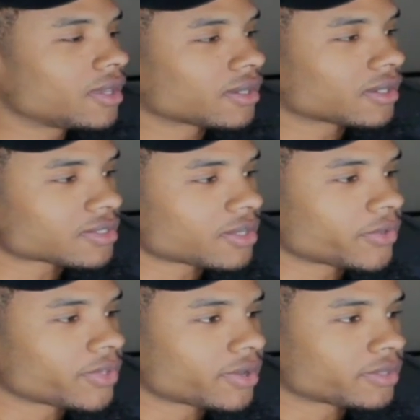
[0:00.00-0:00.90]
Cause I know he
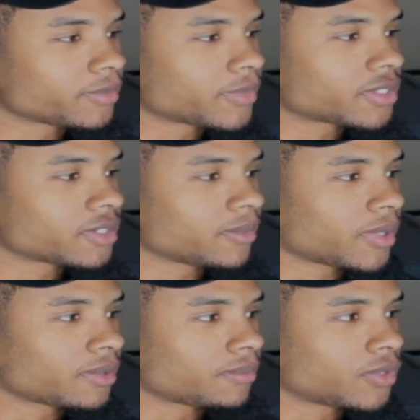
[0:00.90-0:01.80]
always mentioned him
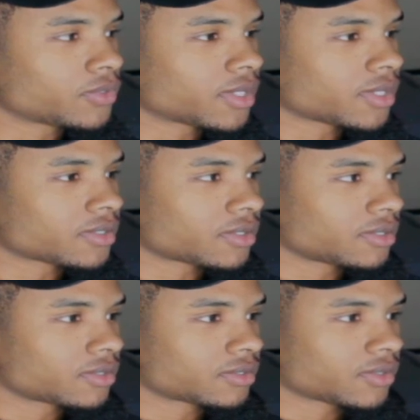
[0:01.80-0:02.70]
in most of his
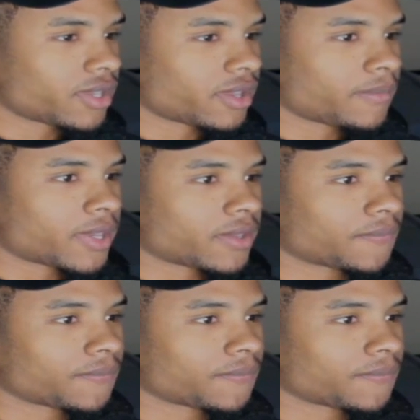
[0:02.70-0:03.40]
songs. So yeah, man,